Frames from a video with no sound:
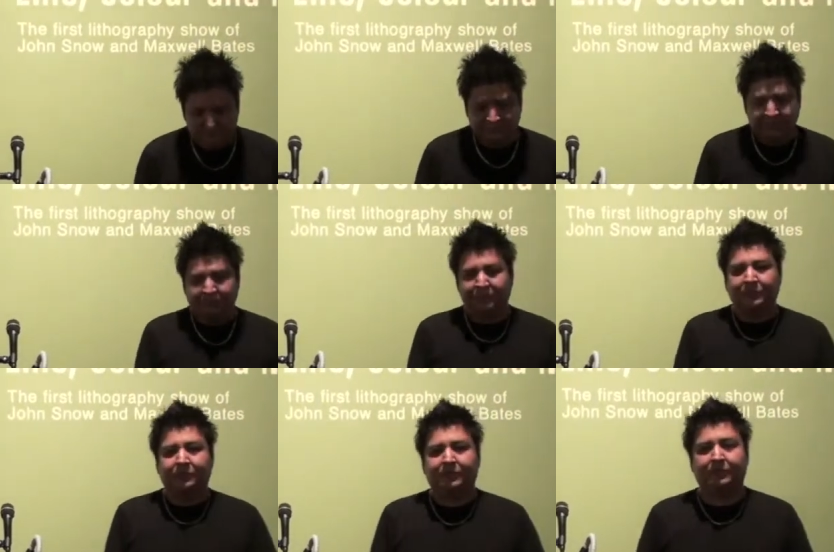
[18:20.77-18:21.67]

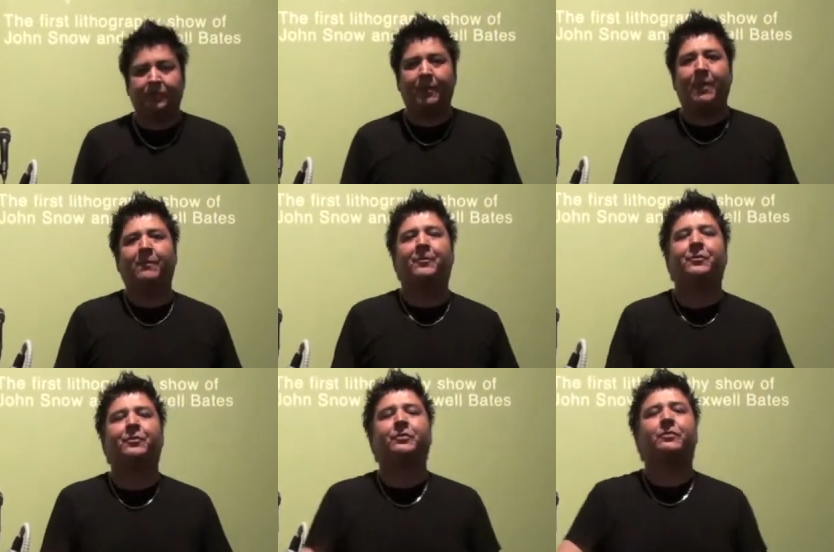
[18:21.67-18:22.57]

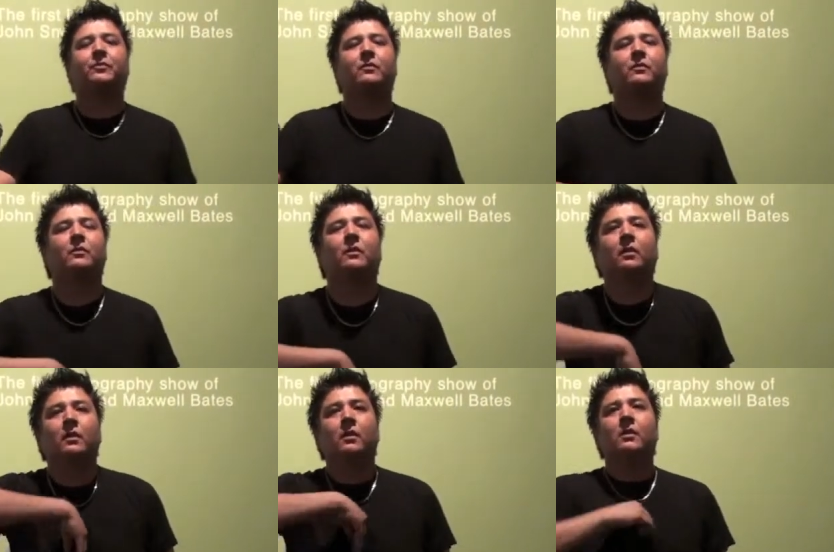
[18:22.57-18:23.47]

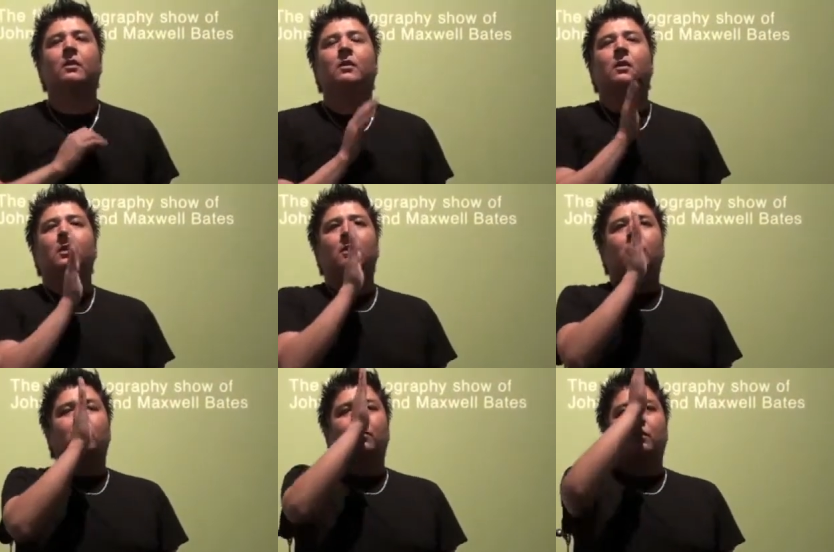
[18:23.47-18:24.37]

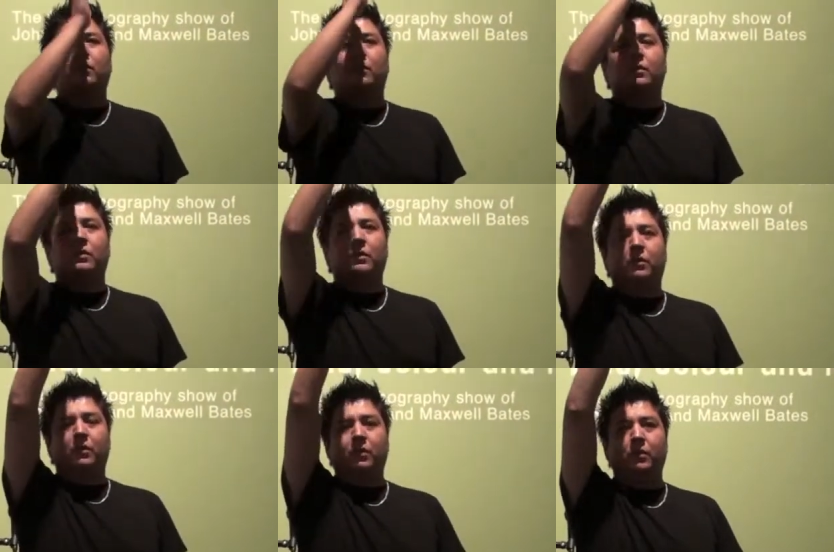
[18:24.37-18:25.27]

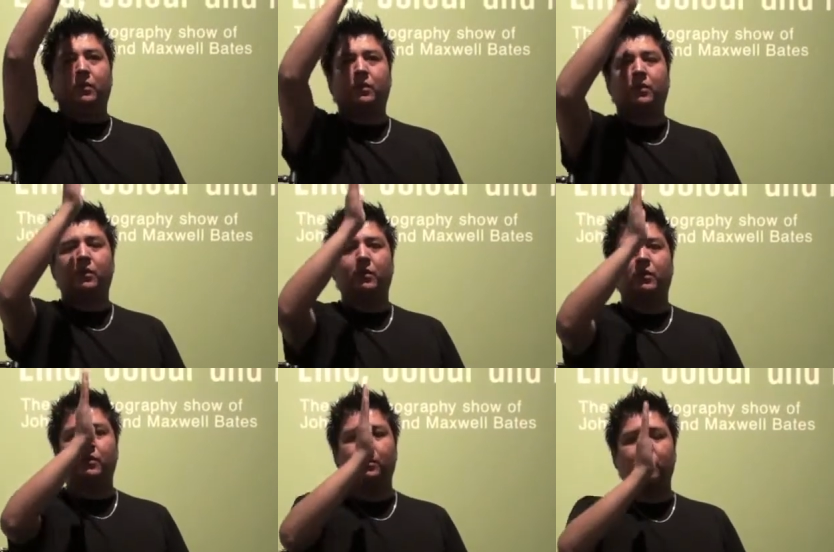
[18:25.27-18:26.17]

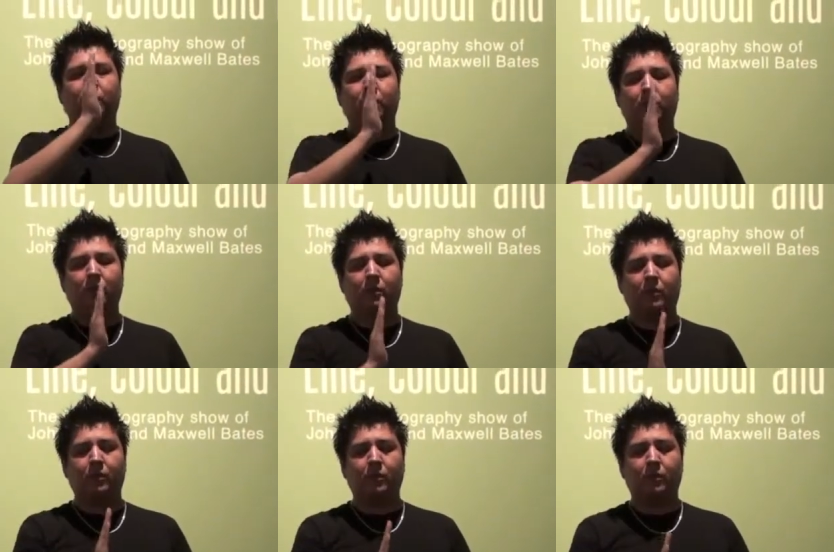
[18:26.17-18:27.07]

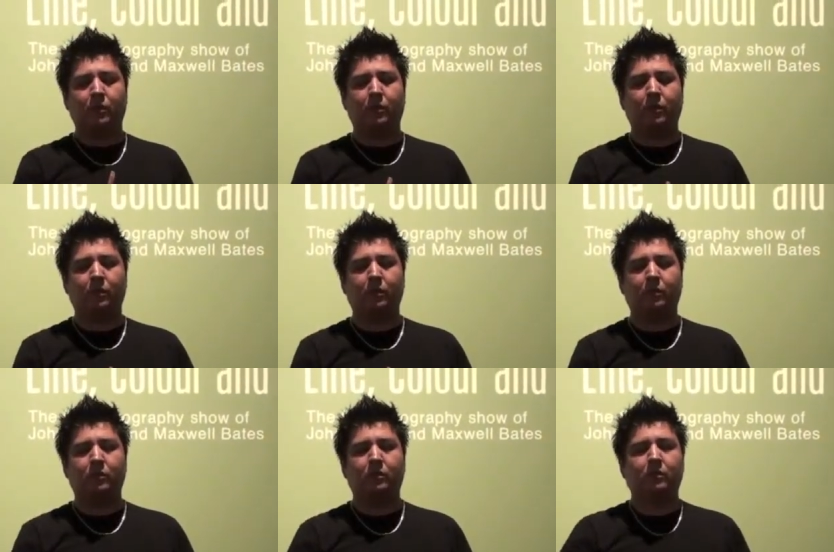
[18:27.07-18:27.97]

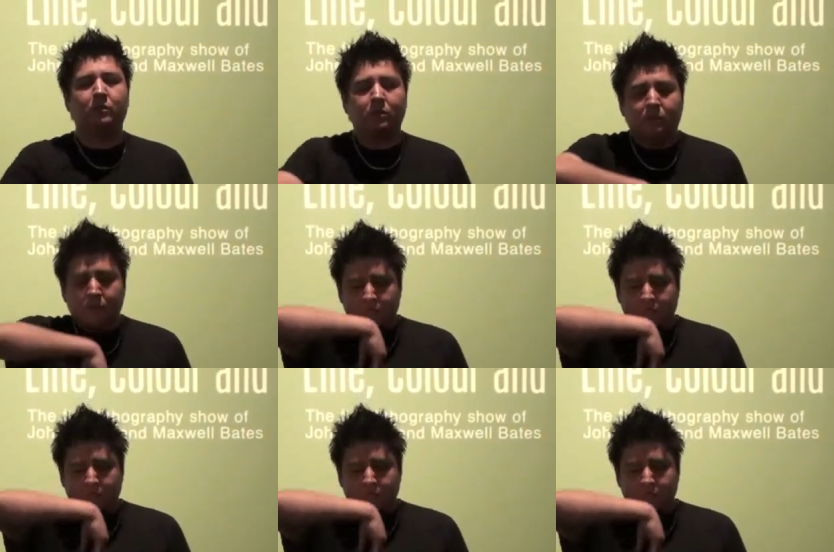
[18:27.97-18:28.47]
(no one is talking)